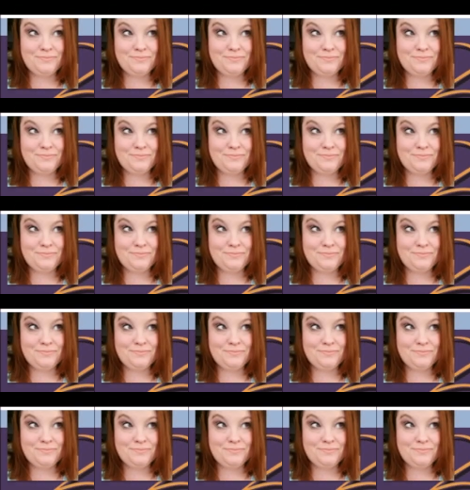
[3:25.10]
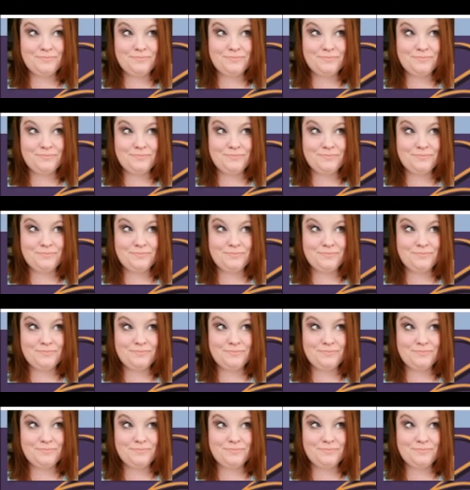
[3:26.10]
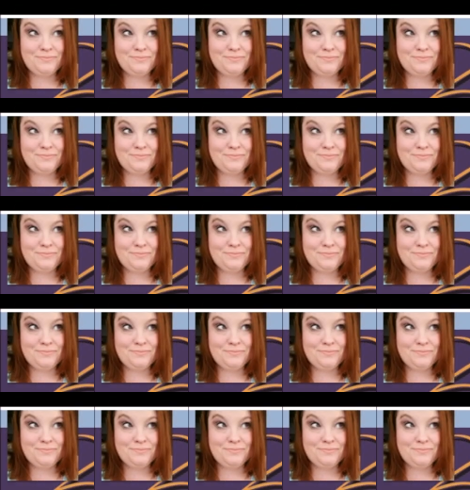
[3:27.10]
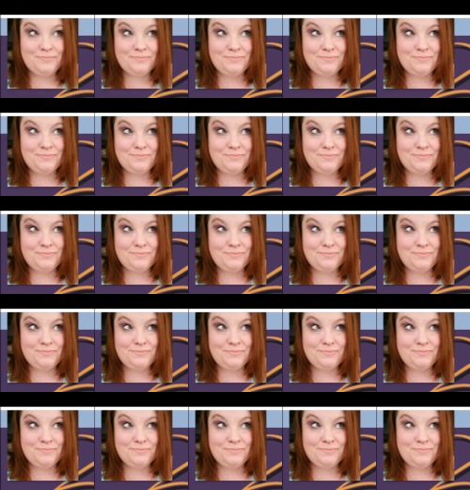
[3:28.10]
[no speech]